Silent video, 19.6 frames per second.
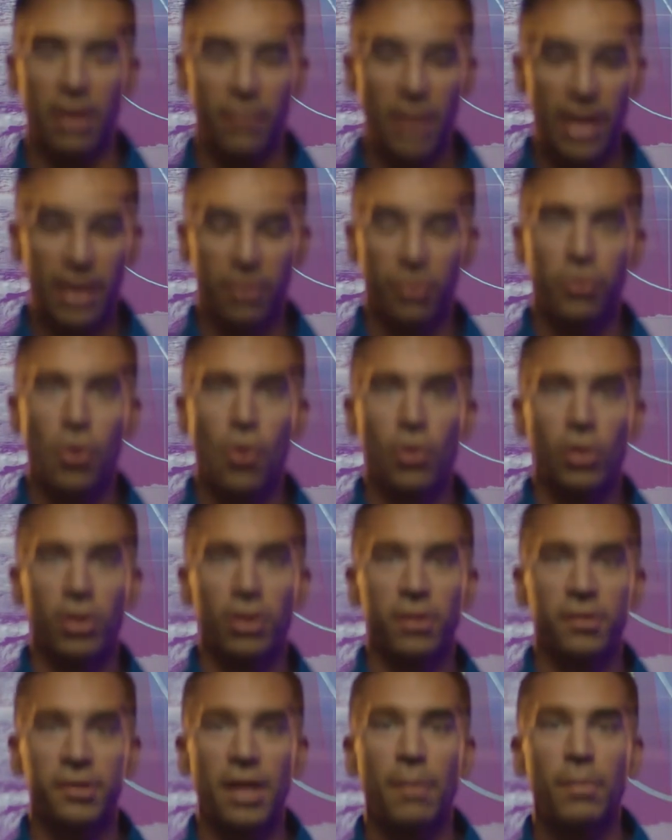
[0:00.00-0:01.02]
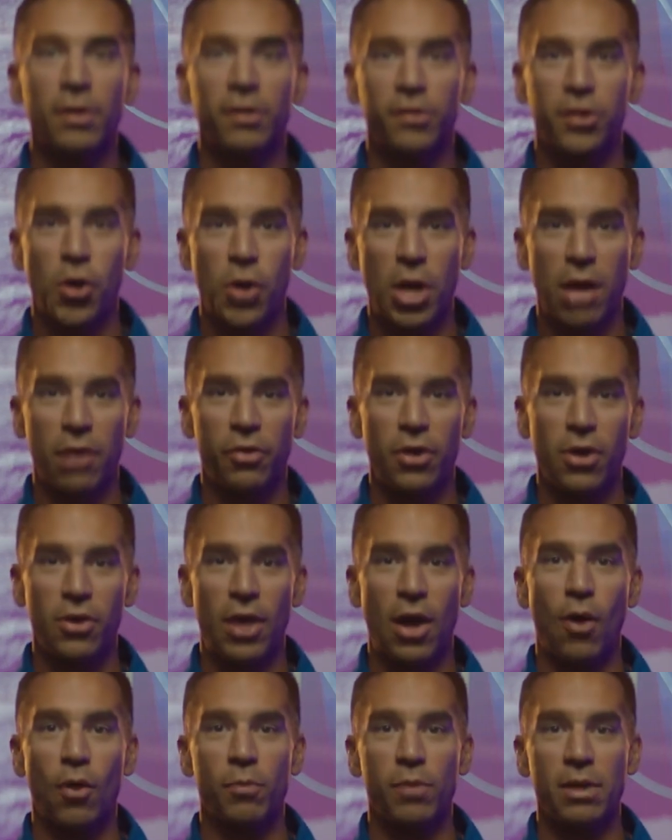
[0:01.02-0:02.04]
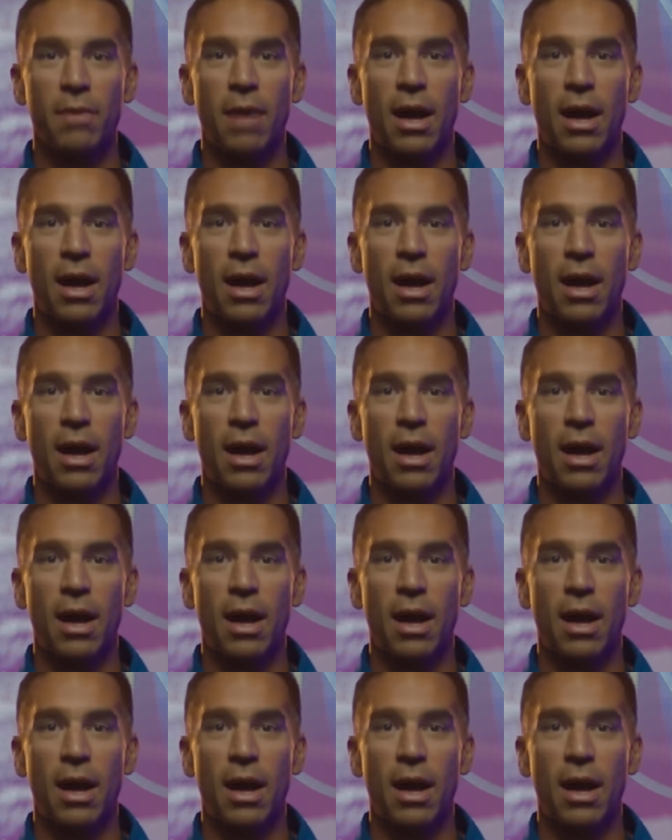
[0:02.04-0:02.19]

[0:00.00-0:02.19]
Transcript: if I can throw a little stepping stone out there, that would be